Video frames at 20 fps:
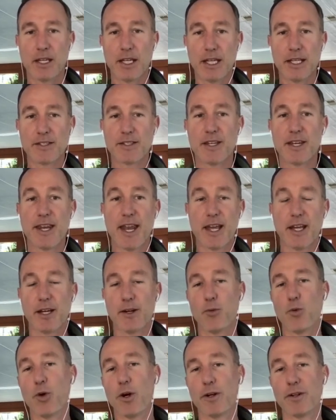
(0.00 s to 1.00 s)
is
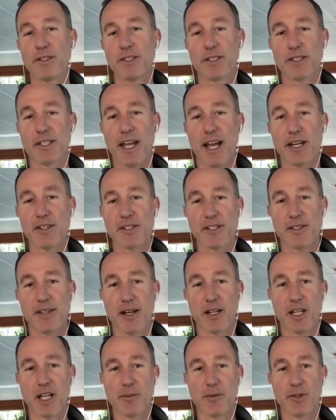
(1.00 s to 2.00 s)
not
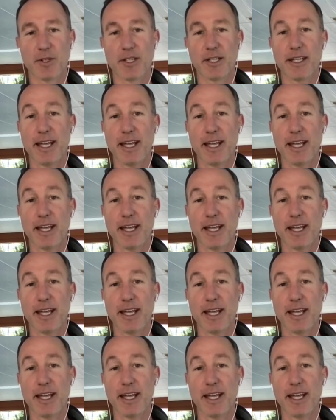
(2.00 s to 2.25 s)
a liability.